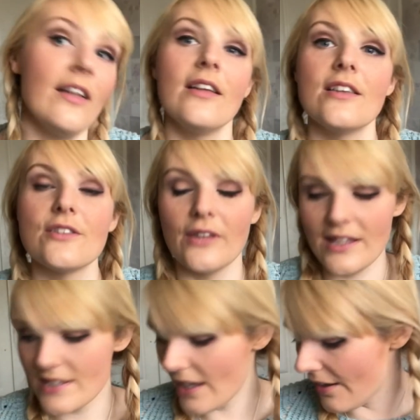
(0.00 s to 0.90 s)
So
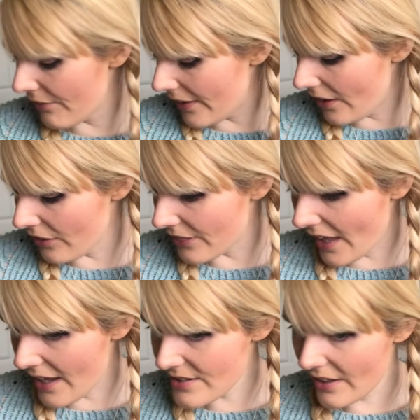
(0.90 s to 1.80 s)
that's everything on
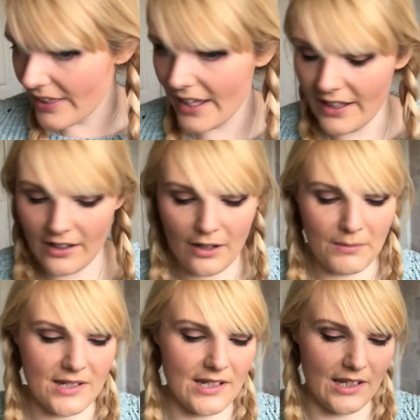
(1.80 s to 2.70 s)
that. I think I'm
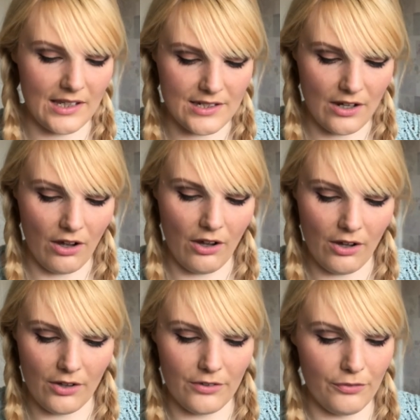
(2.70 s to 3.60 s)
knitting it
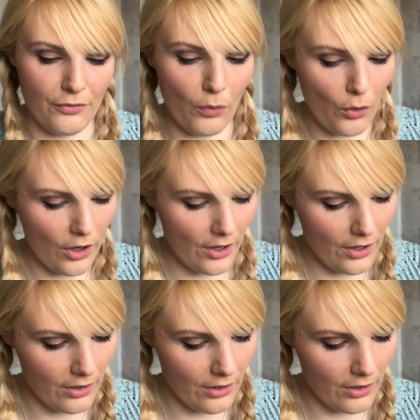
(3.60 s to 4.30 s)
on 4mm